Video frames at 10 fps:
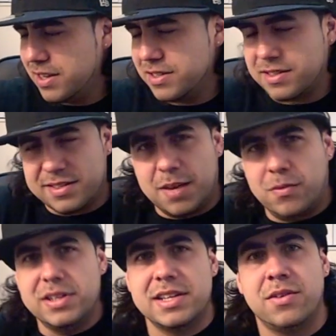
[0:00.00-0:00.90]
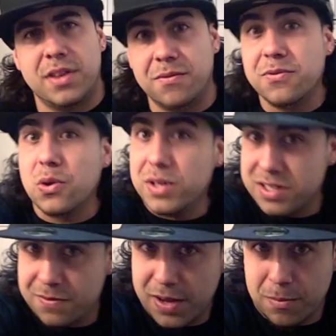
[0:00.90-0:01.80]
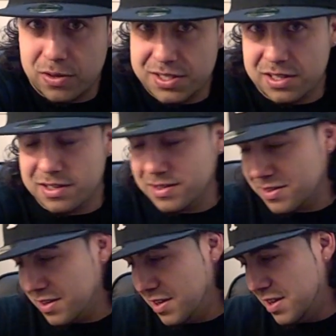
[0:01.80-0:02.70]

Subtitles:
it's the same reason I don't think Floyd's going to fight Martinez.